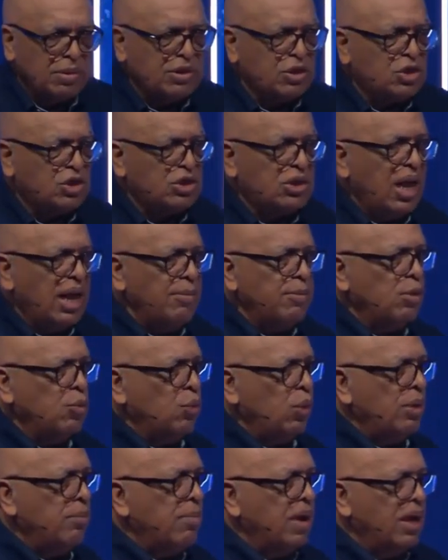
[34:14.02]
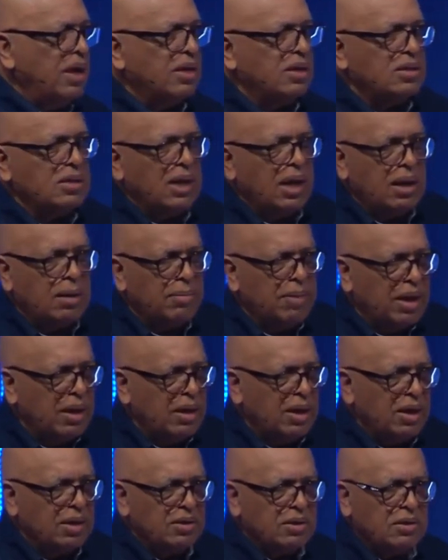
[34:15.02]
But the statement we make is not
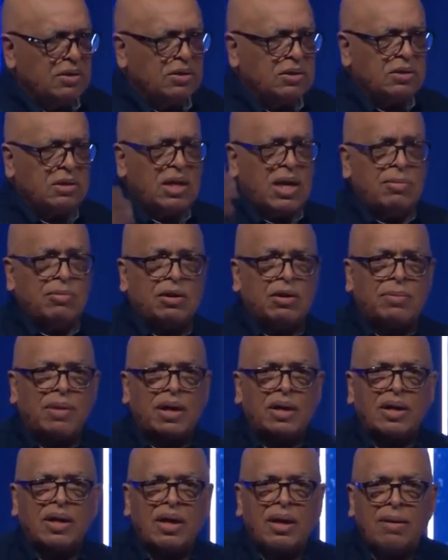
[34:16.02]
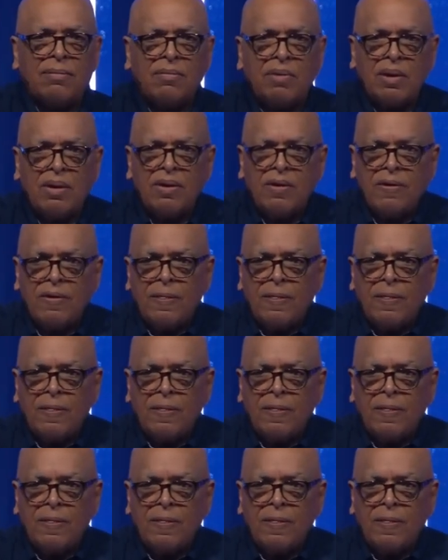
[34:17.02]
about us, it's a statement about Him.